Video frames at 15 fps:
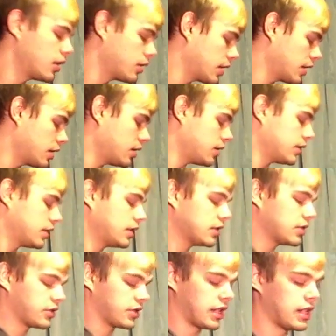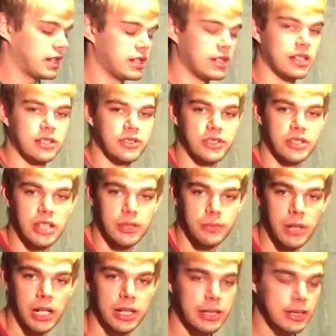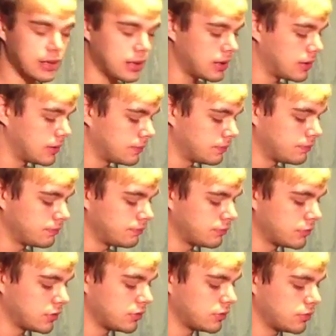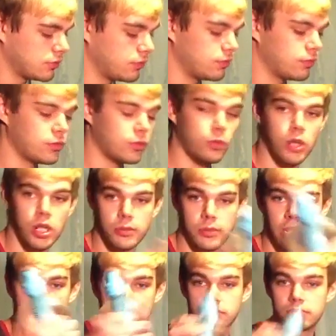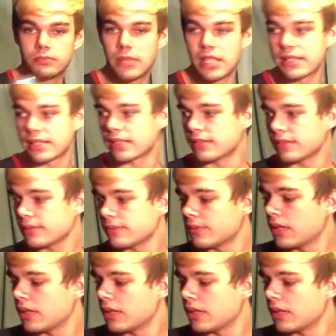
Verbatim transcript: Okay, on the other side, there's another pocket. Um, water bottle makes sense.